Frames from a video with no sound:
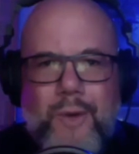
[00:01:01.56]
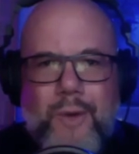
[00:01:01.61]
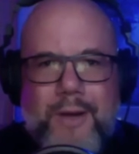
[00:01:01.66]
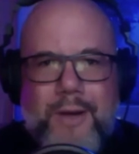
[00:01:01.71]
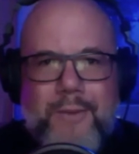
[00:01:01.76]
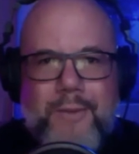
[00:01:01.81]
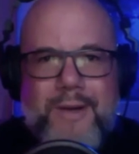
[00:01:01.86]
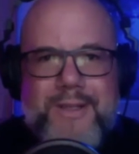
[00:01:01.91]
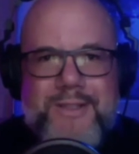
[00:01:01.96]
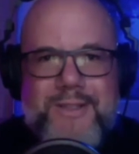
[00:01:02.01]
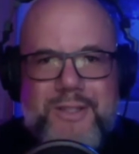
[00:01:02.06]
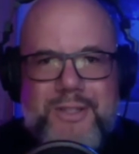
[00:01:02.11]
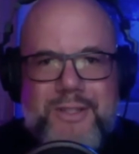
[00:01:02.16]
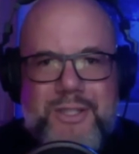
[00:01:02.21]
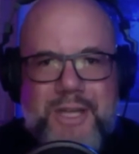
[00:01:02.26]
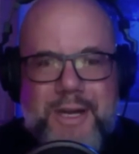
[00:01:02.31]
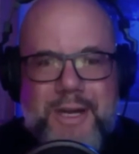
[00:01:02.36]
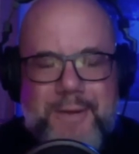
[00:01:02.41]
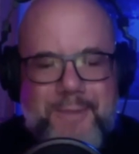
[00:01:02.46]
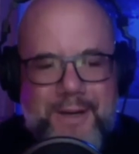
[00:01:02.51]
I wanted to
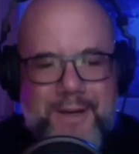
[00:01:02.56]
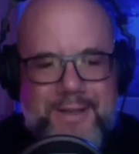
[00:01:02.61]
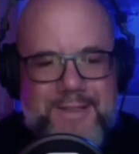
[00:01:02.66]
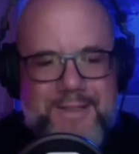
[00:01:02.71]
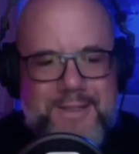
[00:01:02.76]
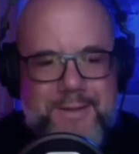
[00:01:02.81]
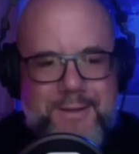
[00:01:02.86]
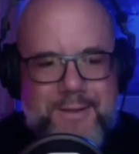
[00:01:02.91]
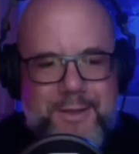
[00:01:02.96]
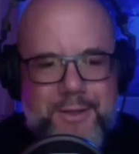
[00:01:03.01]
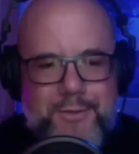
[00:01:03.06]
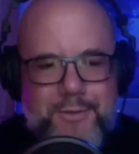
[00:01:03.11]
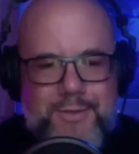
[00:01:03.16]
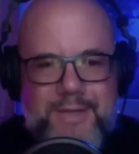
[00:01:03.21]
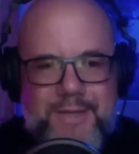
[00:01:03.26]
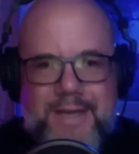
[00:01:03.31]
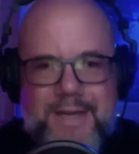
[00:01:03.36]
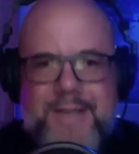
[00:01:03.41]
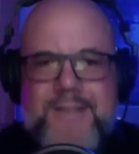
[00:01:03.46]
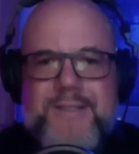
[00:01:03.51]
chat about is, I mean, you've
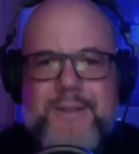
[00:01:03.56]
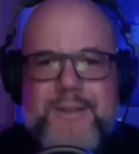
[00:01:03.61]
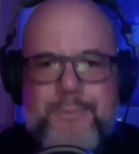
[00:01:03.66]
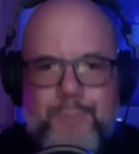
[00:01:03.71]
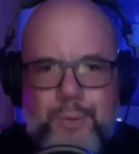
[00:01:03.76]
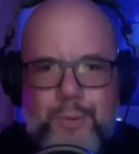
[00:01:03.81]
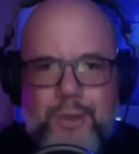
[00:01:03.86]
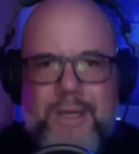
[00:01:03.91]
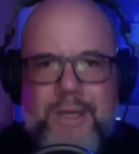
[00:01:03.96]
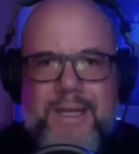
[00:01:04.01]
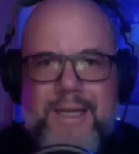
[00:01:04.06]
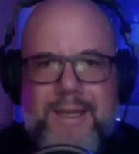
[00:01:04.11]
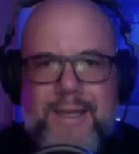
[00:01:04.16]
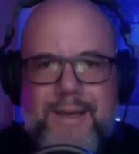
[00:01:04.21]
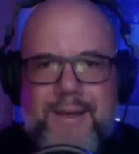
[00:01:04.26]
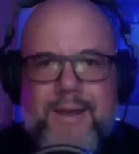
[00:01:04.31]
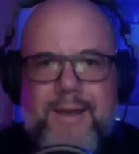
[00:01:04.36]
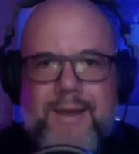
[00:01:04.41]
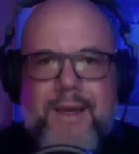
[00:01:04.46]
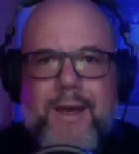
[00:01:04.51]
done some pretty
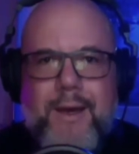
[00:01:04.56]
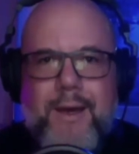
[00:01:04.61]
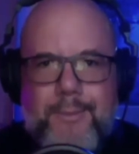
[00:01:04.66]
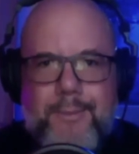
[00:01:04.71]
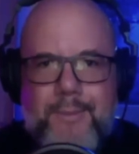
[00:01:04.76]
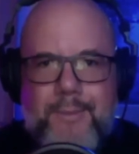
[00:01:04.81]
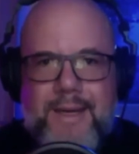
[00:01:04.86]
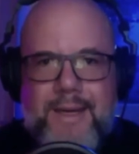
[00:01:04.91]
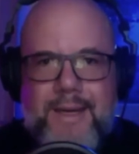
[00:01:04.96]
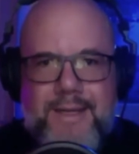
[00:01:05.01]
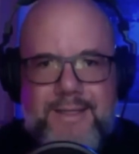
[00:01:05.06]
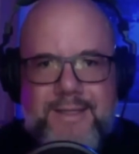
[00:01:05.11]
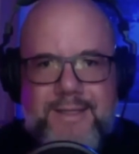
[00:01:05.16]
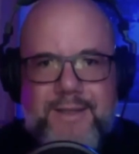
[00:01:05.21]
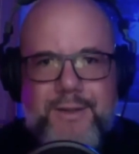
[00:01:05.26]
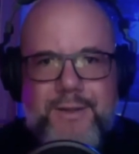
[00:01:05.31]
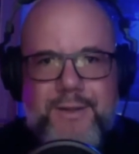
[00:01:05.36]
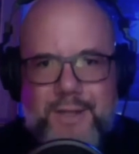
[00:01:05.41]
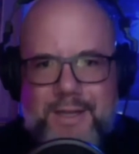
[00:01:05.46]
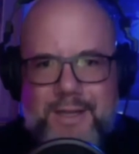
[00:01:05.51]

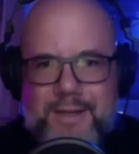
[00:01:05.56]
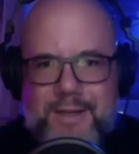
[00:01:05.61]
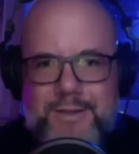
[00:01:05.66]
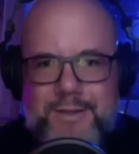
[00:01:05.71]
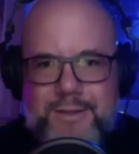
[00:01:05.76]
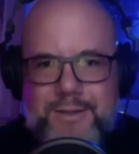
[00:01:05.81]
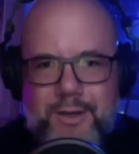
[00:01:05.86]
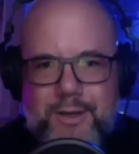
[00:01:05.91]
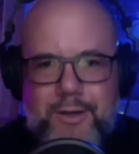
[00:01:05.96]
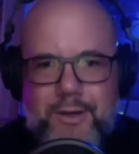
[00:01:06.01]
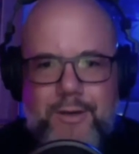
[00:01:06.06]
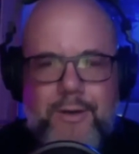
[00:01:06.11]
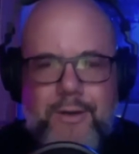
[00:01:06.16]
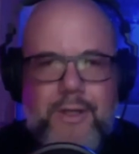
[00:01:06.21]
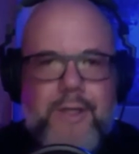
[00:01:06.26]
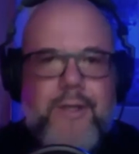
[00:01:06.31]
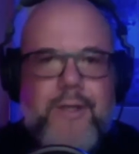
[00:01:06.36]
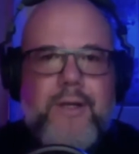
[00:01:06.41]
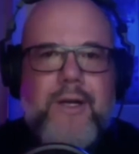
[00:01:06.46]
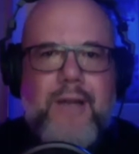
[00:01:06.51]
amazing things. So
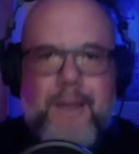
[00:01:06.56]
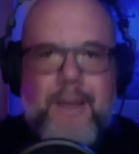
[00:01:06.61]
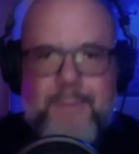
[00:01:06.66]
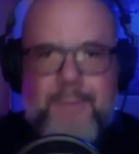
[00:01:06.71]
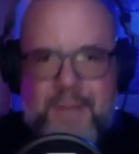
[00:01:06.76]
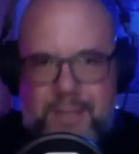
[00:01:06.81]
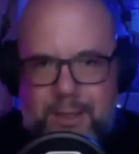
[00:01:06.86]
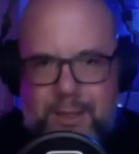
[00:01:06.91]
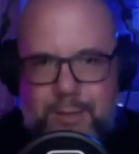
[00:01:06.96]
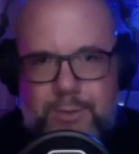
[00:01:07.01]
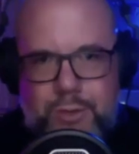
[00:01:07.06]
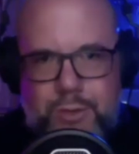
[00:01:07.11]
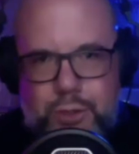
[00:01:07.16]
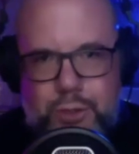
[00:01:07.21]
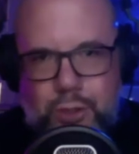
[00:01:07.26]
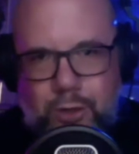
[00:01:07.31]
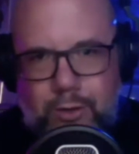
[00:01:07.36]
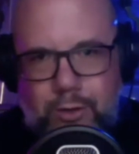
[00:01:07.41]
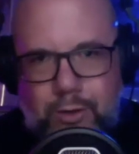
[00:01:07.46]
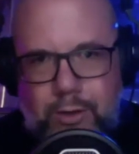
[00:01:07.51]
climbing
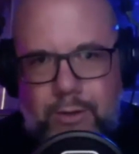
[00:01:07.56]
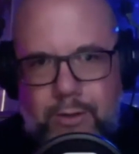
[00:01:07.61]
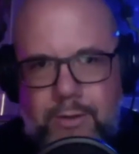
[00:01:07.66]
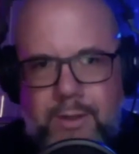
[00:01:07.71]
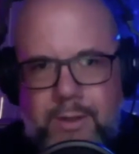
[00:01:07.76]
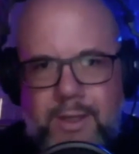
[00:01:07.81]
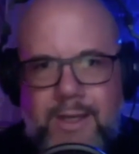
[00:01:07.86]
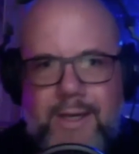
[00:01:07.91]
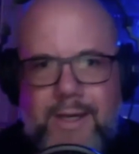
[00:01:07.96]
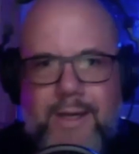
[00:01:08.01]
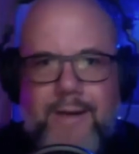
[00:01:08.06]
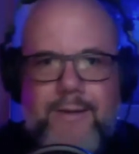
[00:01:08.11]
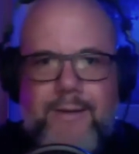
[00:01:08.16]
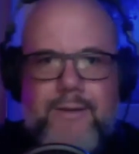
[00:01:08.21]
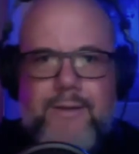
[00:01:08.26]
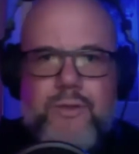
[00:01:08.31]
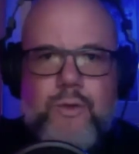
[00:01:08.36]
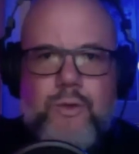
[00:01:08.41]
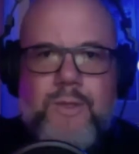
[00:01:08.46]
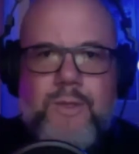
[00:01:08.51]
Kilimanjaro, uh,
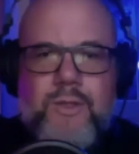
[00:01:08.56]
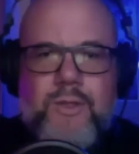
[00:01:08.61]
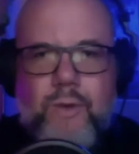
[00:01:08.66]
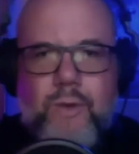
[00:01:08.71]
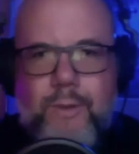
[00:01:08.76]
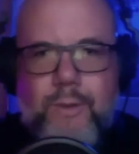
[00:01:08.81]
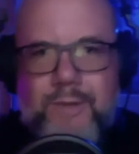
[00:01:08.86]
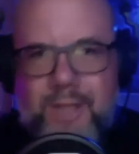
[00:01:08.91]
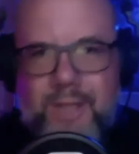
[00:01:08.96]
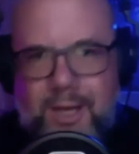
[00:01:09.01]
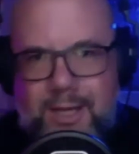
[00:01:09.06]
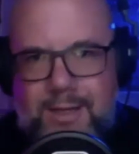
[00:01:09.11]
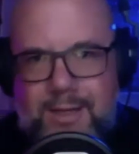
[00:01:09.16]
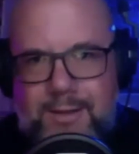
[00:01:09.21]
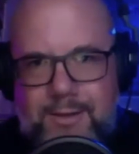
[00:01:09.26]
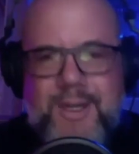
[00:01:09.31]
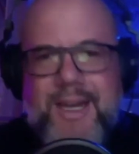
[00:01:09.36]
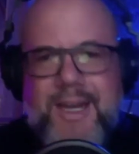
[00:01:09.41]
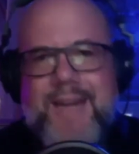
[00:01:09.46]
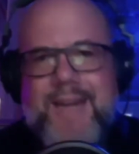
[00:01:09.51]
swimming to Robben
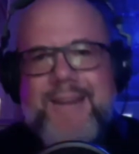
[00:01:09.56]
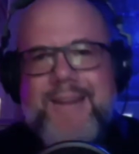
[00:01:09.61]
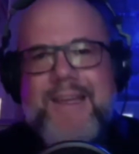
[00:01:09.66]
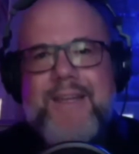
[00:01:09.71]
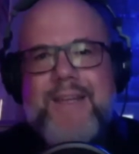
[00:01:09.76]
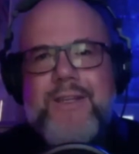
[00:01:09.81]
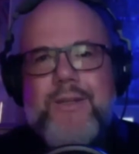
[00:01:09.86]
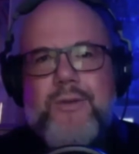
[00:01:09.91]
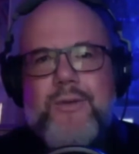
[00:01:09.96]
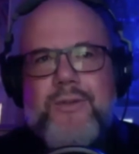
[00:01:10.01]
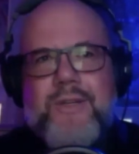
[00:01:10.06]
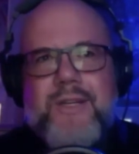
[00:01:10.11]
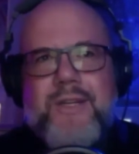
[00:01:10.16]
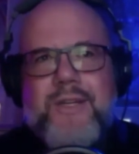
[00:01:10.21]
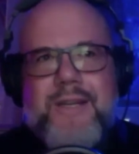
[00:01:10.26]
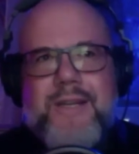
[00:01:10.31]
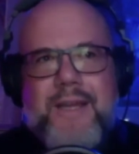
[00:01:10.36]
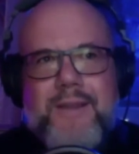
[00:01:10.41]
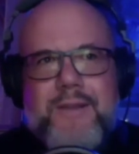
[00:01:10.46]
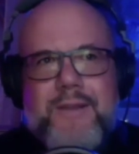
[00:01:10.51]
Island, and then you did
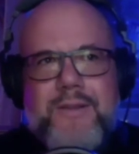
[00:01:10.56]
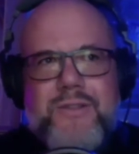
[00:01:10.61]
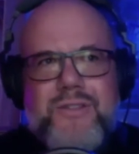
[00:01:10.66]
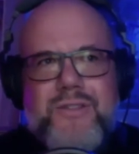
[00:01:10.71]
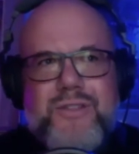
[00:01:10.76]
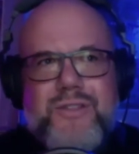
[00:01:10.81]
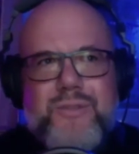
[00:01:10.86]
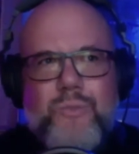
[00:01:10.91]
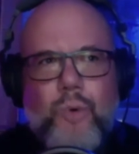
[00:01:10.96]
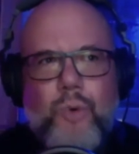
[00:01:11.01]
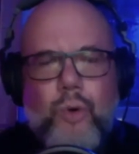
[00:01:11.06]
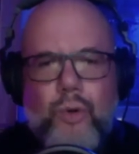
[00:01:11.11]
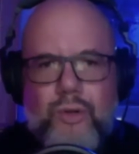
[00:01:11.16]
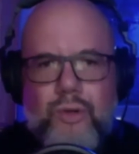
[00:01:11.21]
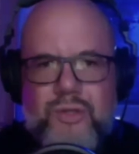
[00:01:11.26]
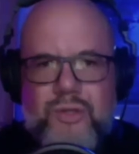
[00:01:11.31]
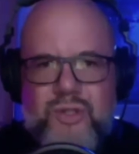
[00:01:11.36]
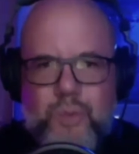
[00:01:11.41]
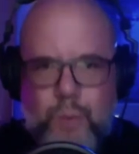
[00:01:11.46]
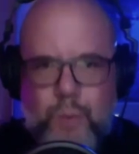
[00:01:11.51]
another small
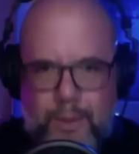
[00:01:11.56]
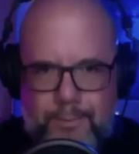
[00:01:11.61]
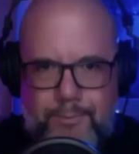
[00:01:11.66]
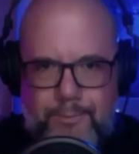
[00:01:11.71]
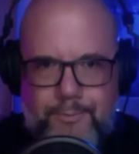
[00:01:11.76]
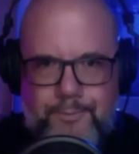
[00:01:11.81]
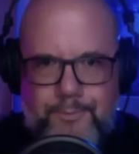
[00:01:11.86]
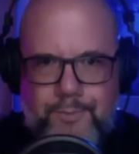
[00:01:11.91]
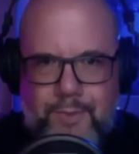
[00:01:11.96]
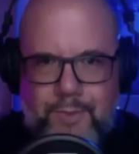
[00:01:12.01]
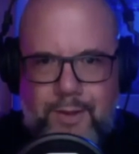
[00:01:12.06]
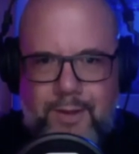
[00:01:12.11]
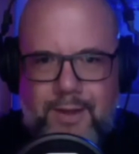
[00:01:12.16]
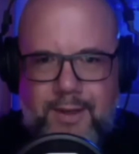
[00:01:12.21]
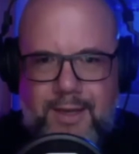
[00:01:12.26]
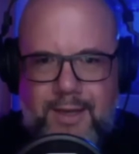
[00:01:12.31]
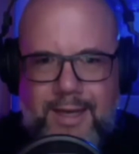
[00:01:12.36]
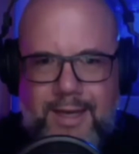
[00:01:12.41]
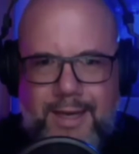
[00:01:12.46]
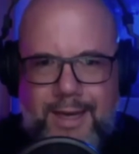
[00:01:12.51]
swim
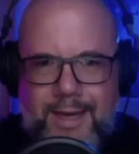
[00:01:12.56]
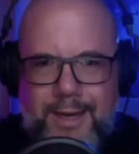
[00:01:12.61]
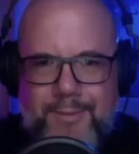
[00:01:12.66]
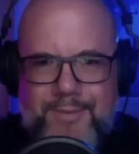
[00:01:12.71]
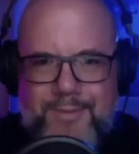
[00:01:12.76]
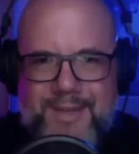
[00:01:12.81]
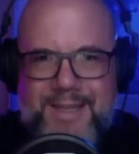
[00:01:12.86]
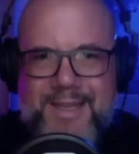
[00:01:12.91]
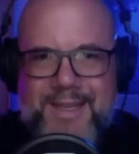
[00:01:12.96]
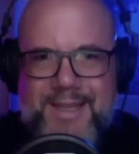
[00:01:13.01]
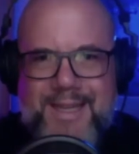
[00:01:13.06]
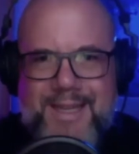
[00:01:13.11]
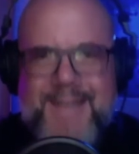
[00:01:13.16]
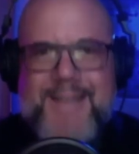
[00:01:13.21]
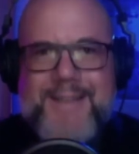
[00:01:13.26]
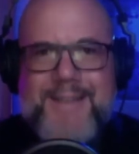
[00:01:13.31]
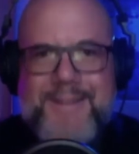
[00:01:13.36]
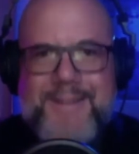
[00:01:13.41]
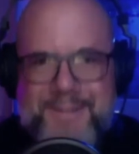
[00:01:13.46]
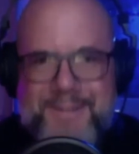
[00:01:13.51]
um, in
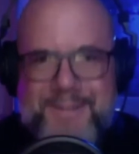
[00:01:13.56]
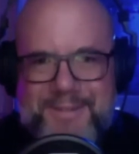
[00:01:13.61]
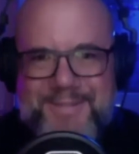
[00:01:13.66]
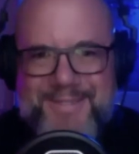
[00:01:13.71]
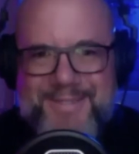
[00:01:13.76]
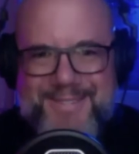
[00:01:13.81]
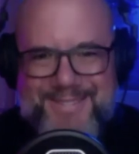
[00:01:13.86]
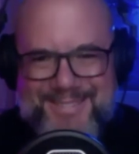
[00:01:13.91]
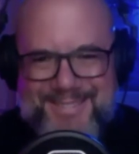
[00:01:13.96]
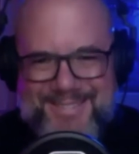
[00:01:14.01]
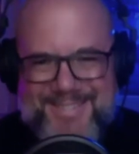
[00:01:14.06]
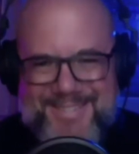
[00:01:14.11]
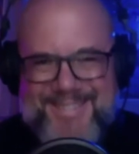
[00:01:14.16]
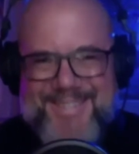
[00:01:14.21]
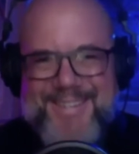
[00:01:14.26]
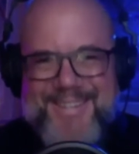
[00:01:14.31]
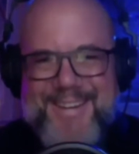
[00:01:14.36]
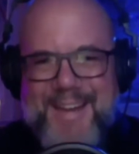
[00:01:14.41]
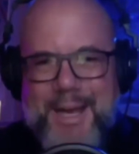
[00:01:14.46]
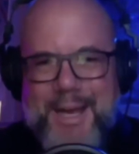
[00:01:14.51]
England.
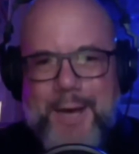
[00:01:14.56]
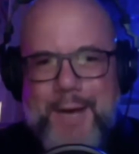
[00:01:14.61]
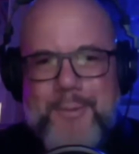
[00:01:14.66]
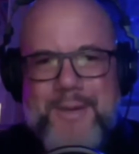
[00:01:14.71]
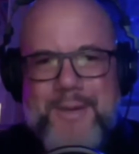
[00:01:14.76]
How many